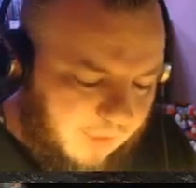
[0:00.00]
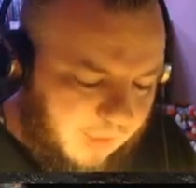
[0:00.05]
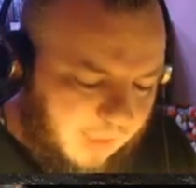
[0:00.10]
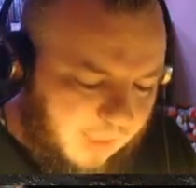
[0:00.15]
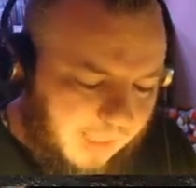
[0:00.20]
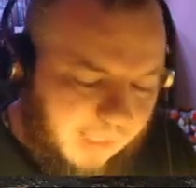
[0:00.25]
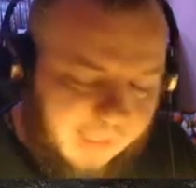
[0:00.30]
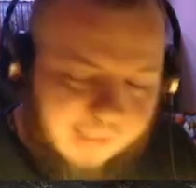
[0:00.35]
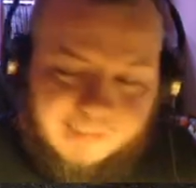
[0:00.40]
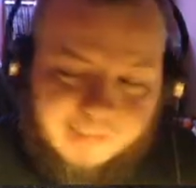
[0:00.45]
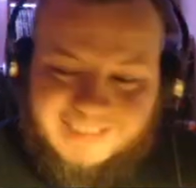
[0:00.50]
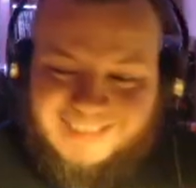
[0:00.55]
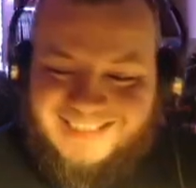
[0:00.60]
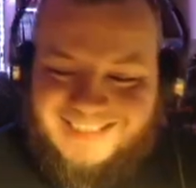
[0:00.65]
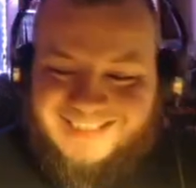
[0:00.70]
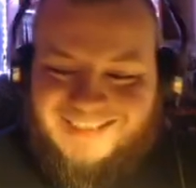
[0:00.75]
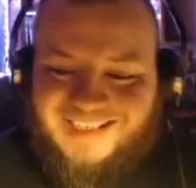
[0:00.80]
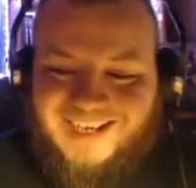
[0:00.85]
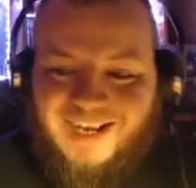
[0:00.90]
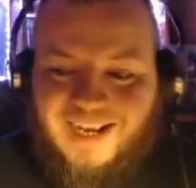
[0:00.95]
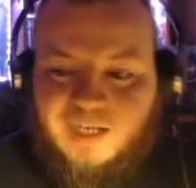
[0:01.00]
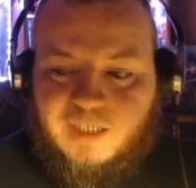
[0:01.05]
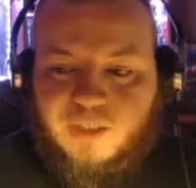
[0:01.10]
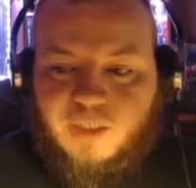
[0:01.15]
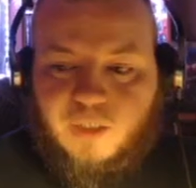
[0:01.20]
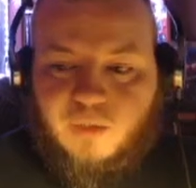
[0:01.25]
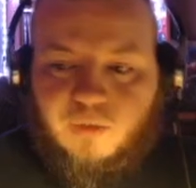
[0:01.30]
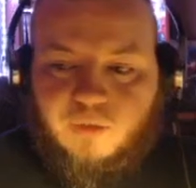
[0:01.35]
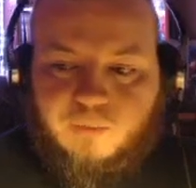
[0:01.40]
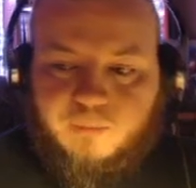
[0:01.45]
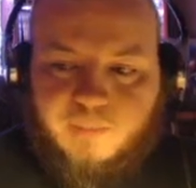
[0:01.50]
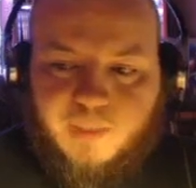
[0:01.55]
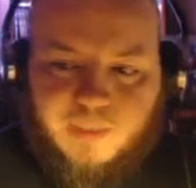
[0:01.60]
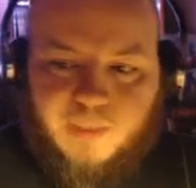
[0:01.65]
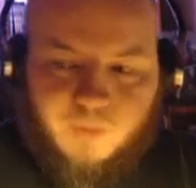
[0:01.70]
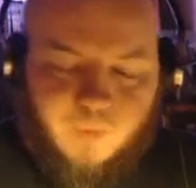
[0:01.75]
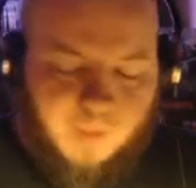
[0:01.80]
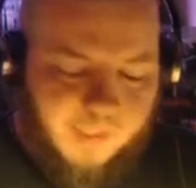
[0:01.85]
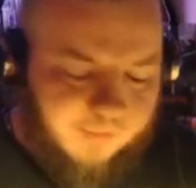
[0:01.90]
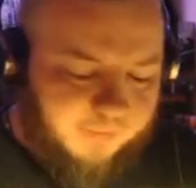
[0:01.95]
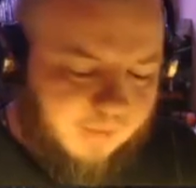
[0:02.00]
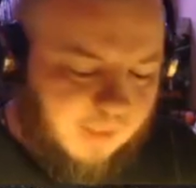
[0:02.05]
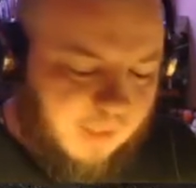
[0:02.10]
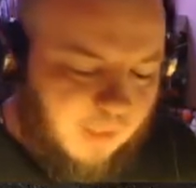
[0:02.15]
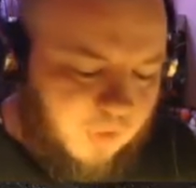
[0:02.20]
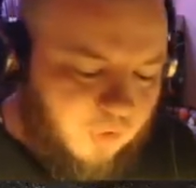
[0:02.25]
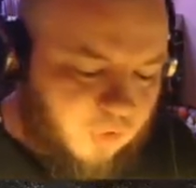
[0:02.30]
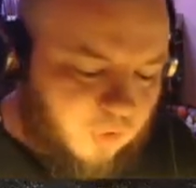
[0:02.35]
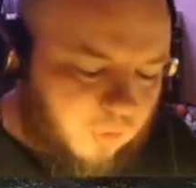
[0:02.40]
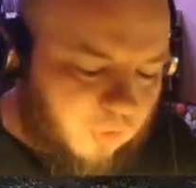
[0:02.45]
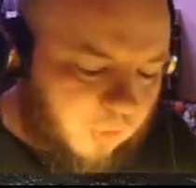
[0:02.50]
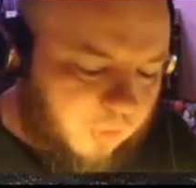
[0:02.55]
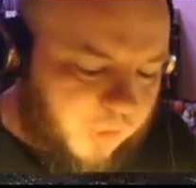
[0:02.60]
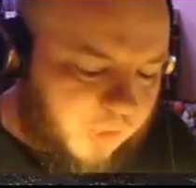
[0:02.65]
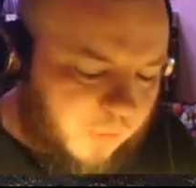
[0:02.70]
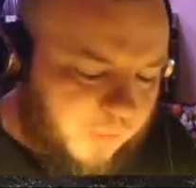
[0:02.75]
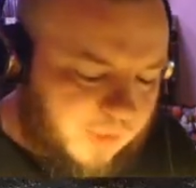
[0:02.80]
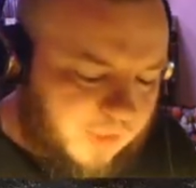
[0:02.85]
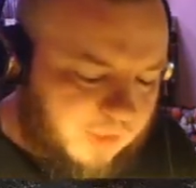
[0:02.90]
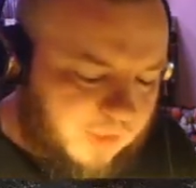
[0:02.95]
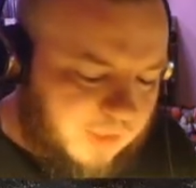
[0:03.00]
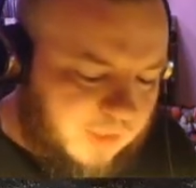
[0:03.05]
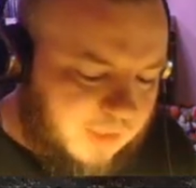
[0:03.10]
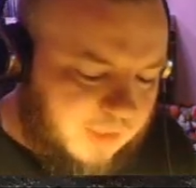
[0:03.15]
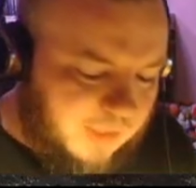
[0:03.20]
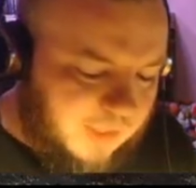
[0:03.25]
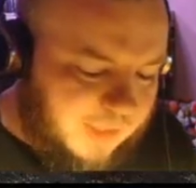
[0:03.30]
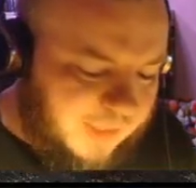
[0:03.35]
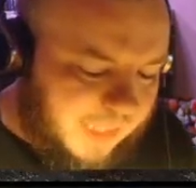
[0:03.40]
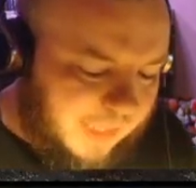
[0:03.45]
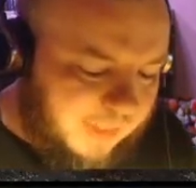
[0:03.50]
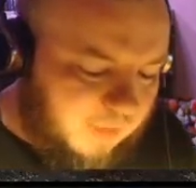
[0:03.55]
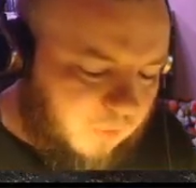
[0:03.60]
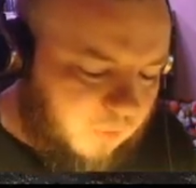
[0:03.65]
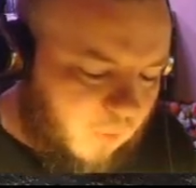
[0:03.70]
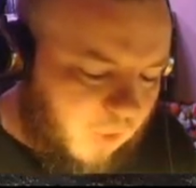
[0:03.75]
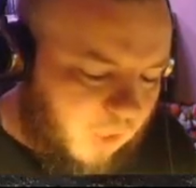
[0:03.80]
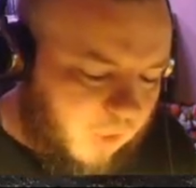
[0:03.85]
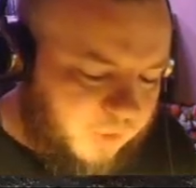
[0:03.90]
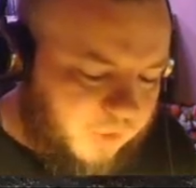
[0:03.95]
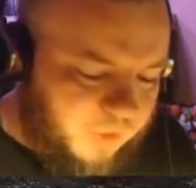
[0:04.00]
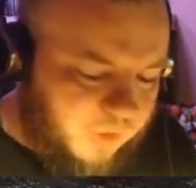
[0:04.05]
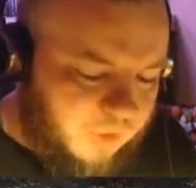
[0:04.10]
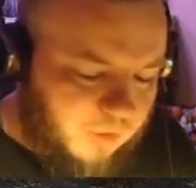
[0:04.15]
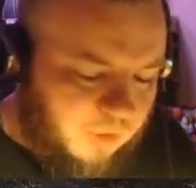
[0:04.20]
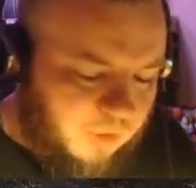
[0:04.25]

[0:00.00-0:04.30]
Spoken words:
And this is Dark Tone, by the way. Strong Tone is the second wash.